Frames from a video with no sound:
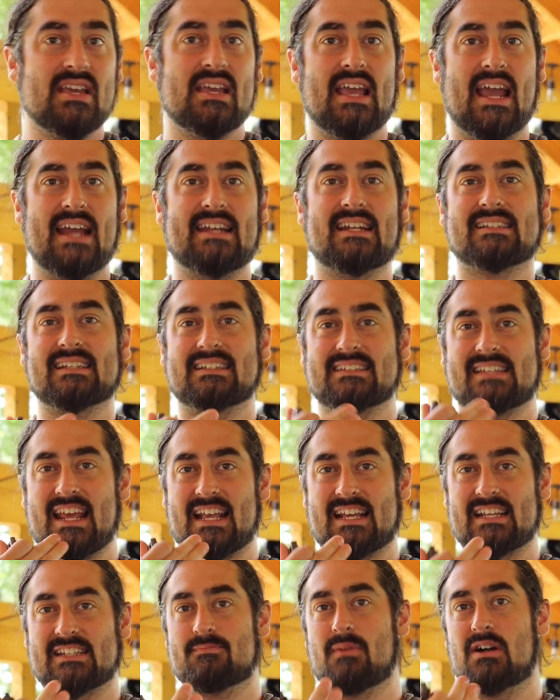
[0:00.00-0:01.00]
it doesn't
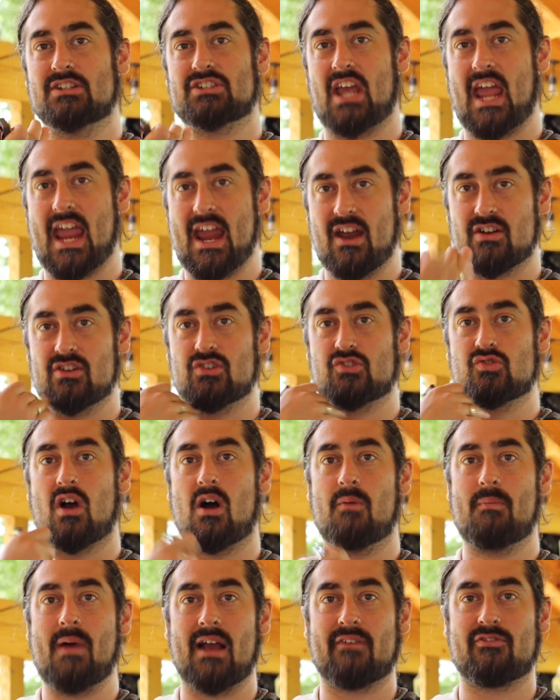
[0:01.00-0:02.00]
take as much air to
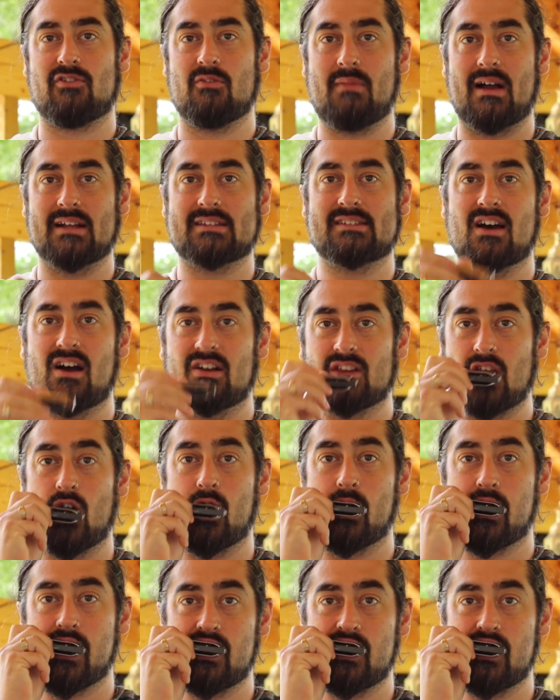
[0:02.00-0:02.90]
draw back from my tongue. It